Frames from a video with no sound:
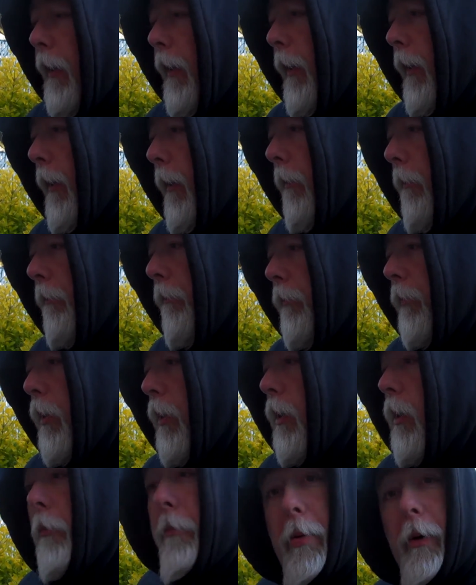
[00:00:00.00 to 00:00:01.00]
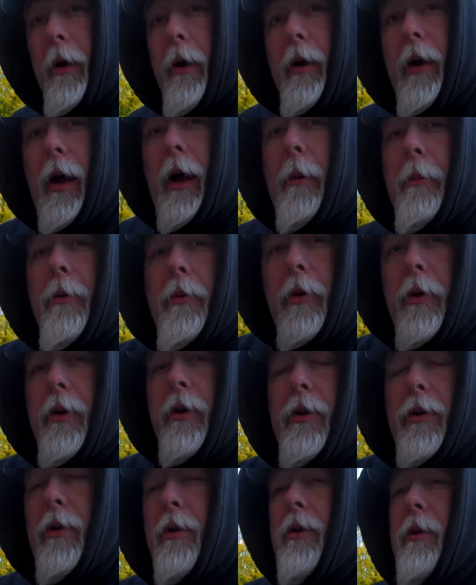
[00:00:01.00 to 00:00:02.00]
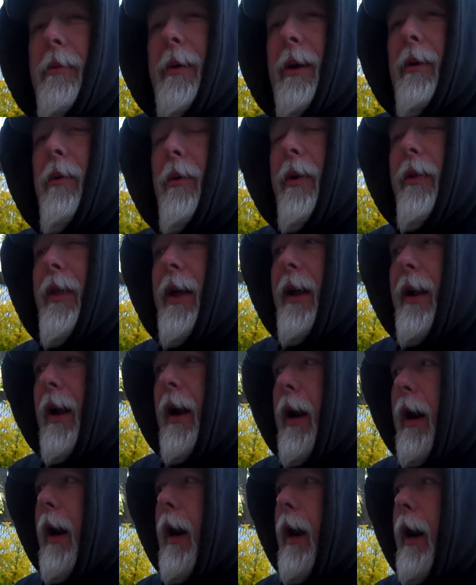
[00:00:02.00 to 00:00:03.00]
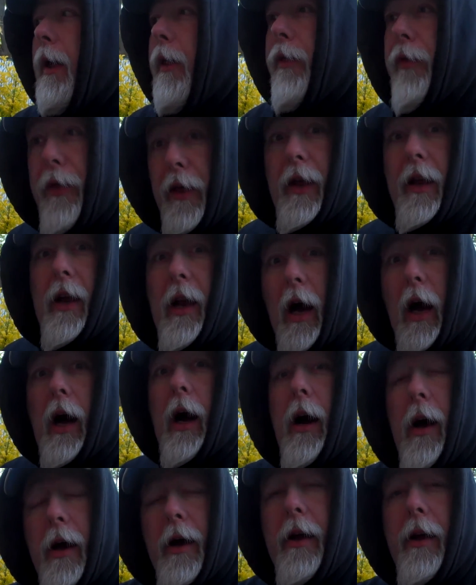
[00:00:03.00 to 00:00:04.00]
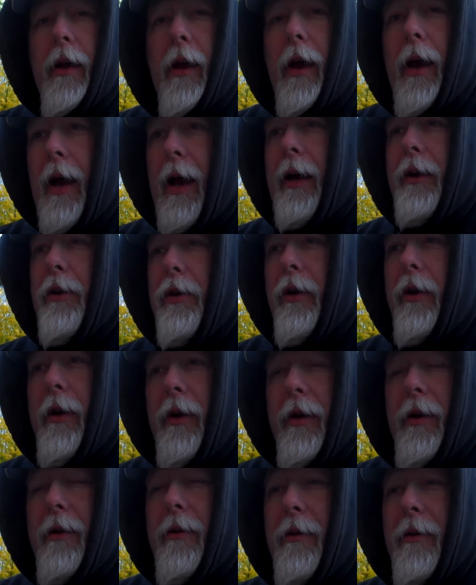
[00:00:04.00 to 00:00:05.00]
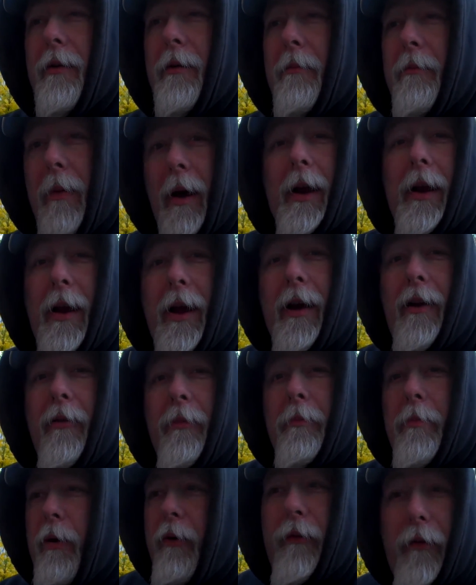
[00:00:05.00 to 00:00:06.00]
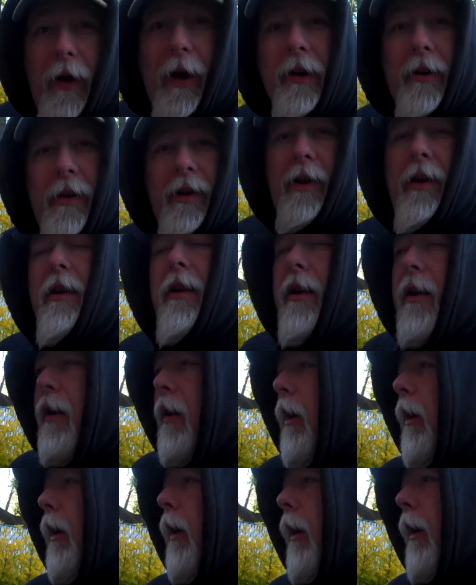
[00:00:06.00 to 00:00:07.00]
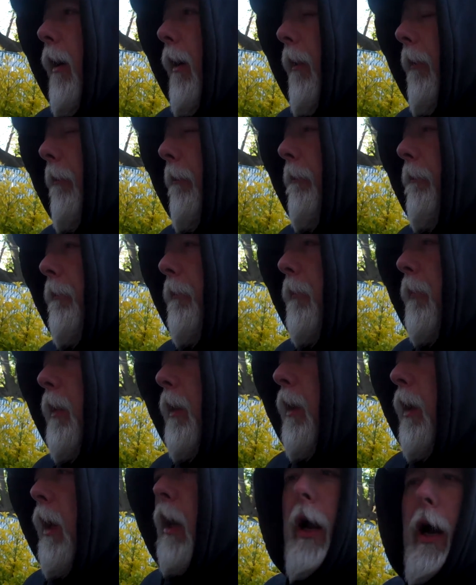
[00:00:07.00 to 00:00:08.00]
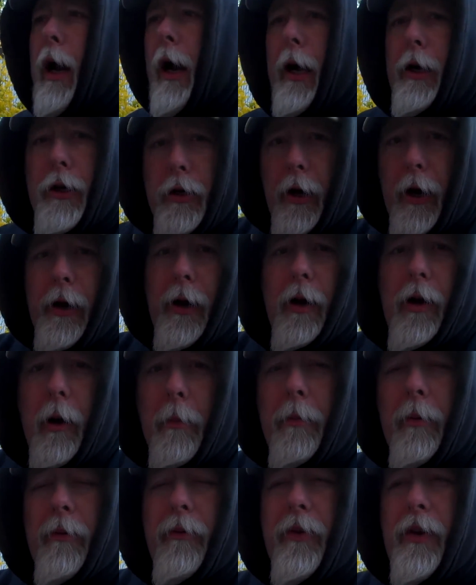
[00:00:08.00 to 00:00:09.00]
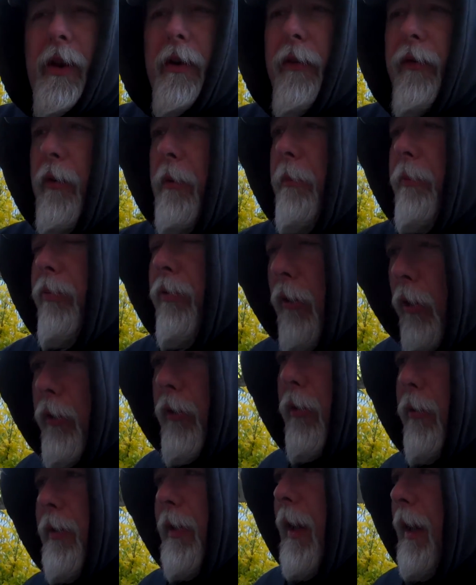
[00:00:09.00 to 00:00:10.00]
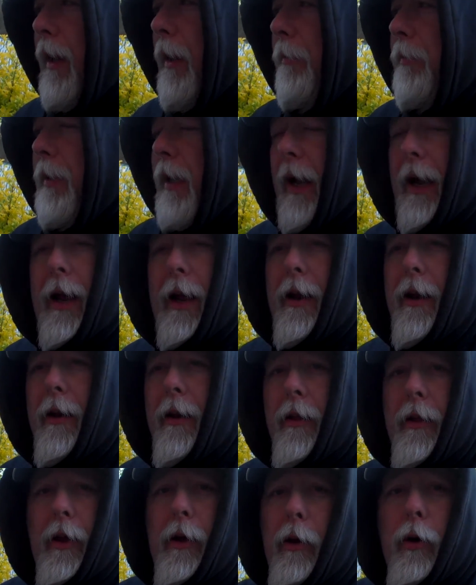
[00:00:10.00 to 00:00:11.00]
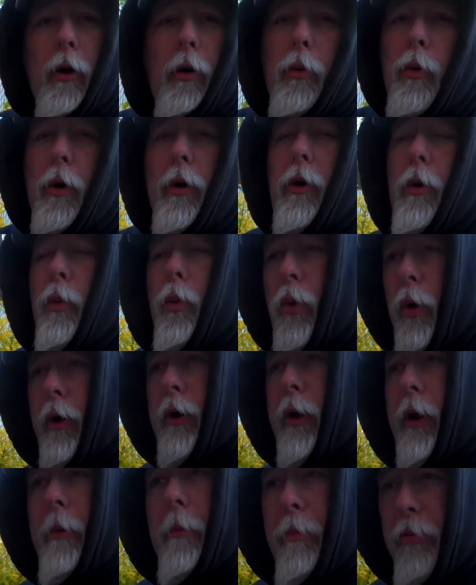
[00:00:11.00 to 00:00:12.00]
But I'm going to talk about one that I think I actually might have perfected. I tried a couple of different prototypes and they all weren't working